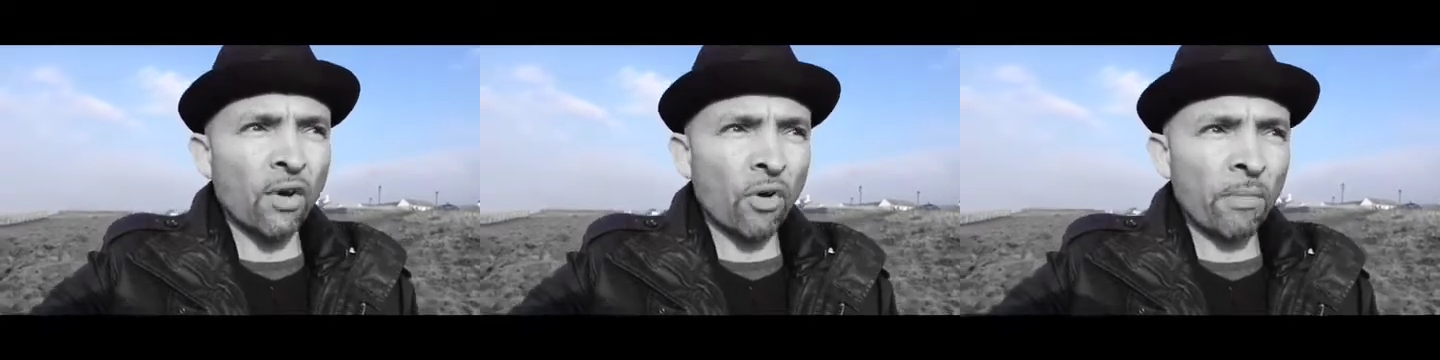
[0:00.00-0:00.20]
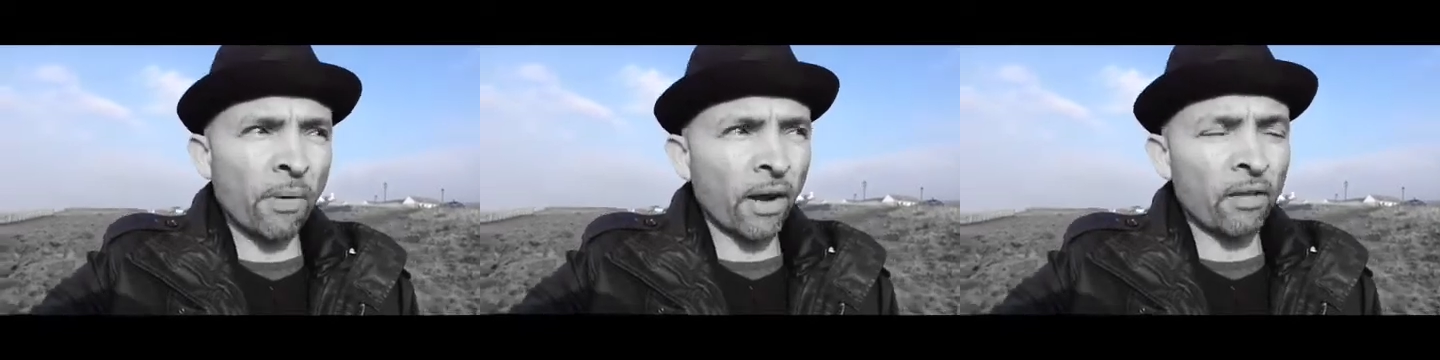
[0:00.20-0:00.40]

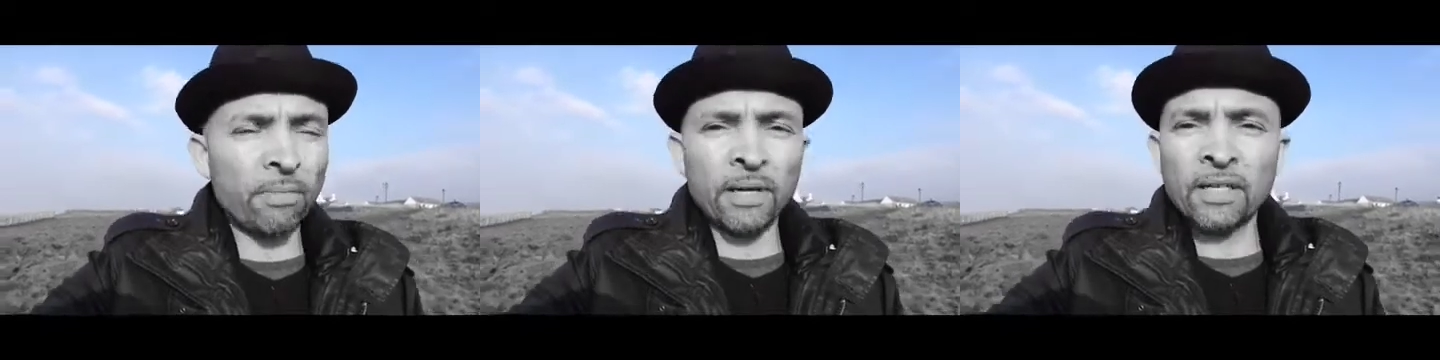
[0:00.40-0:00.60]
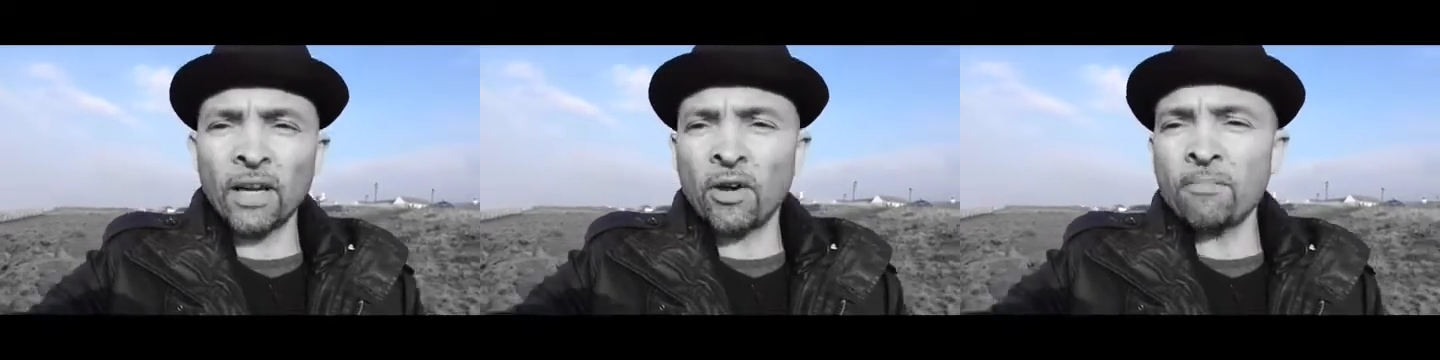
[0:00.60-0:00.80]
we might have
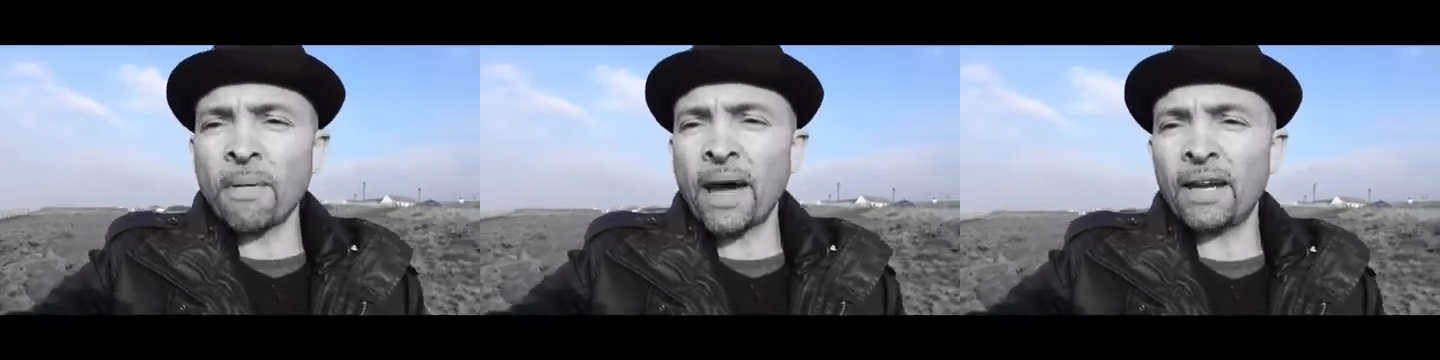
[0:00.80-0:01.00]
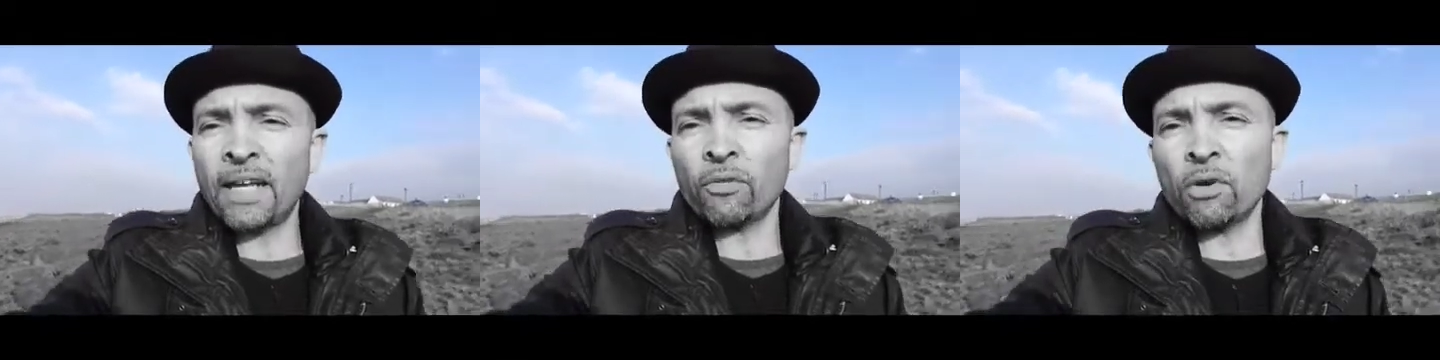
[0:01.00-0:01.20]
been
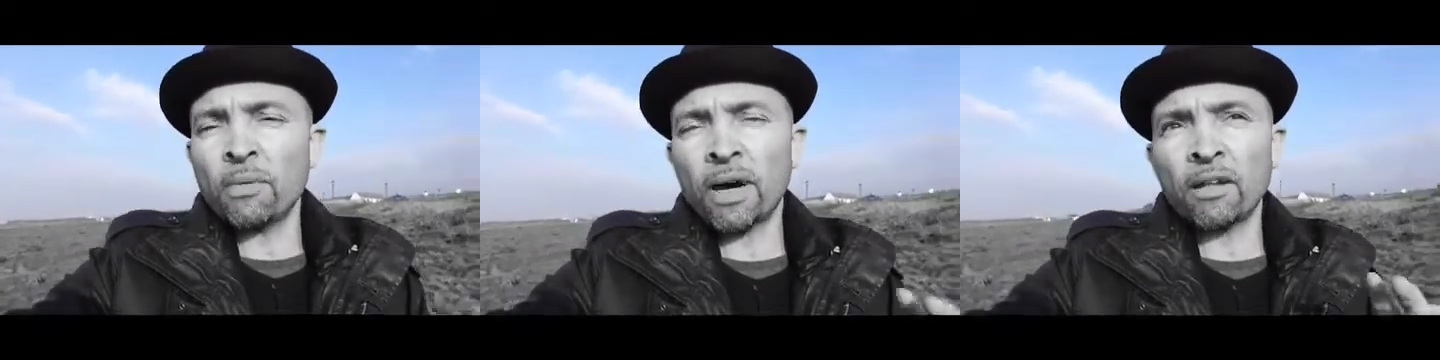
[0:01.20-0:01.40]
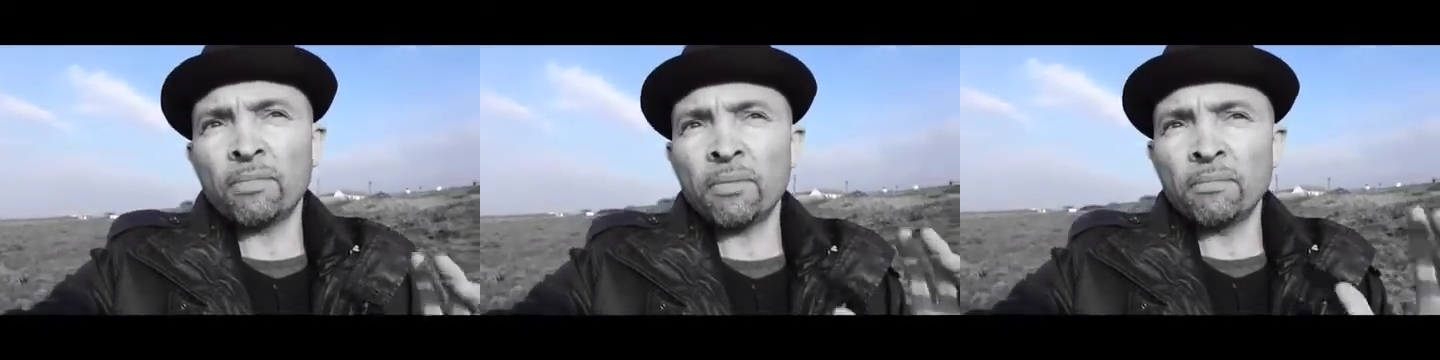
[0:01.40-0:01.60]
nomadic, we
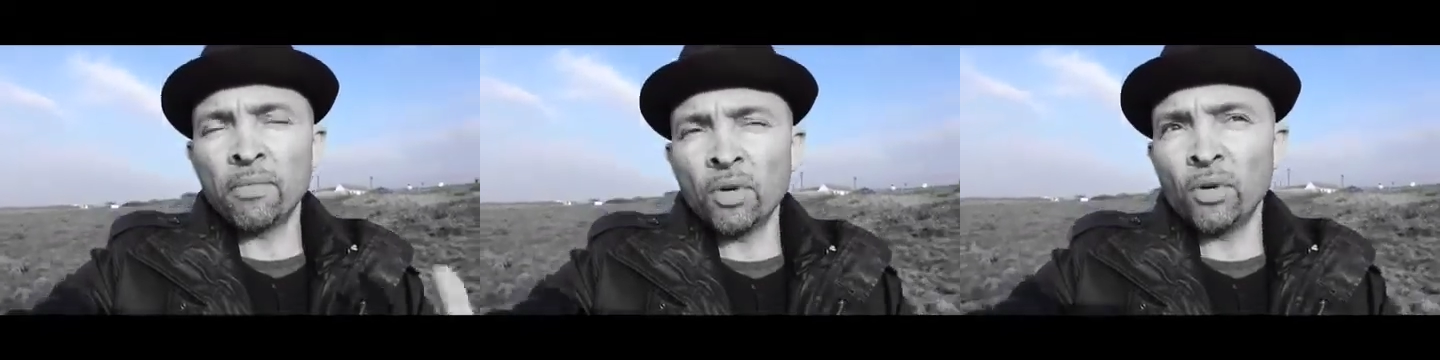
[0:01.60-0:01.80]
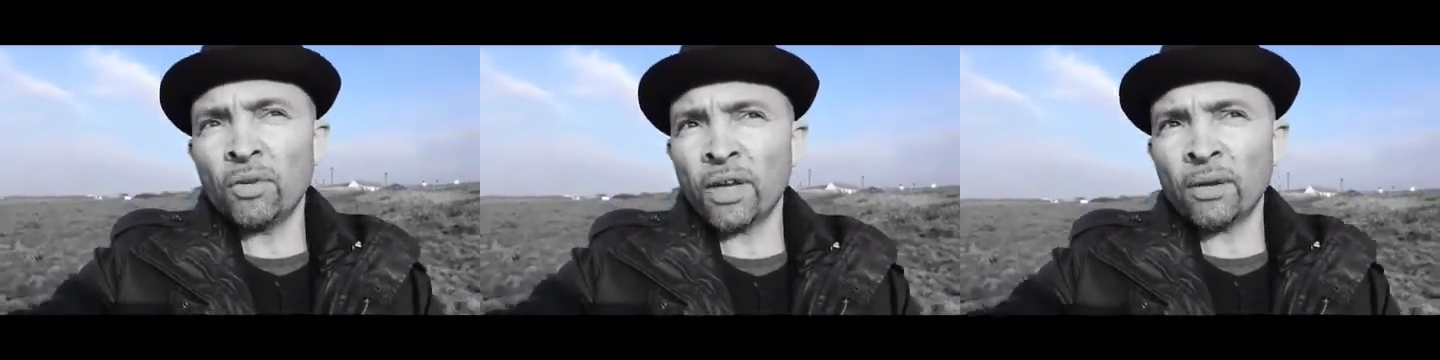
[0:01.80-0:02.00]
might have been
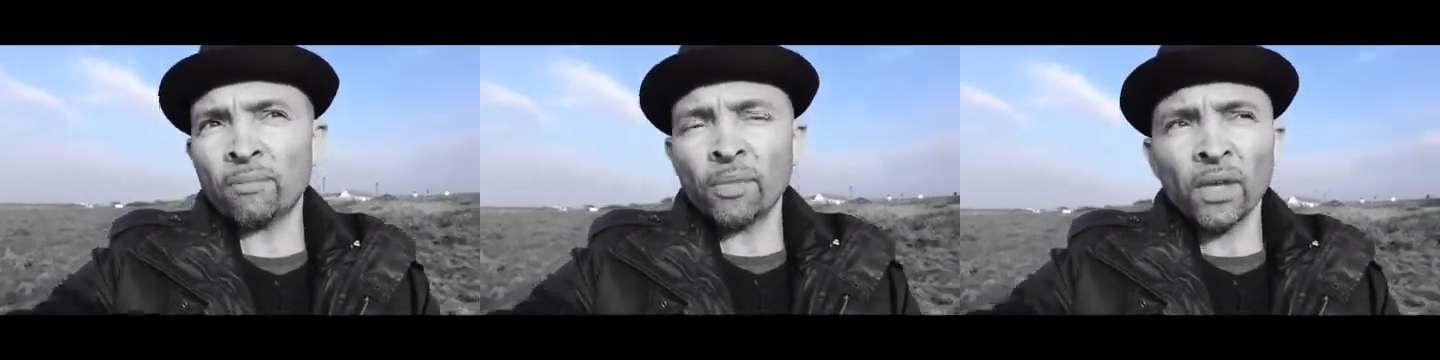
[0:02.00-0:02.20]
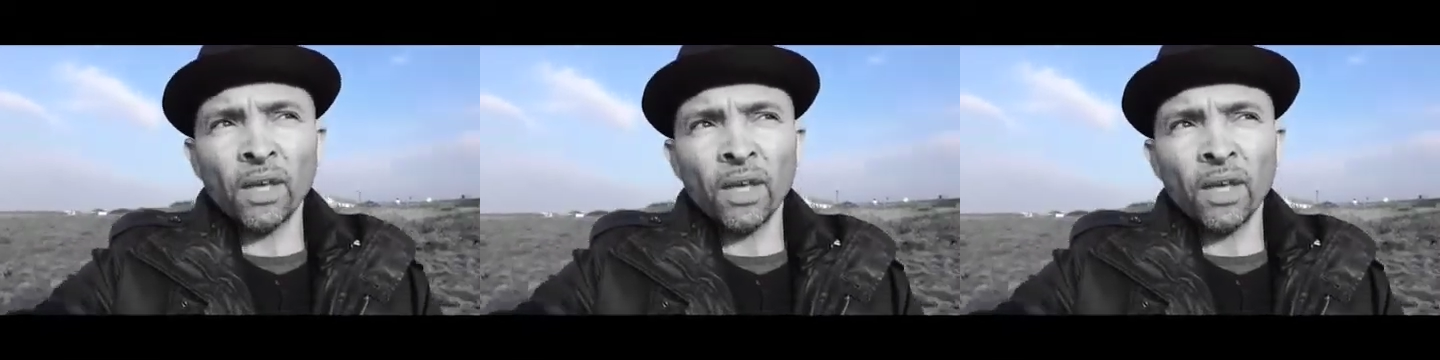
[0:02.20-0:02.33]
moving